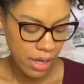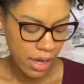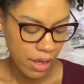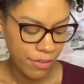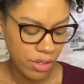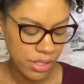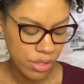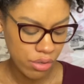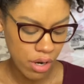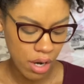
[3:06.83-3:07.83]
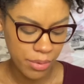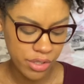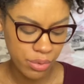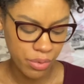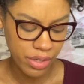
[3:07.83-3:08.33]
I feel as though karma
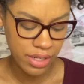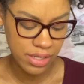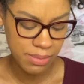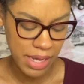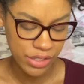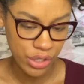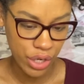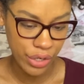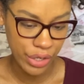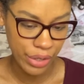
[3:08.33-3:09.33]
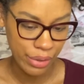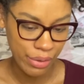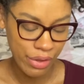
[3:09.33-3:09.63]
is working its magic on you,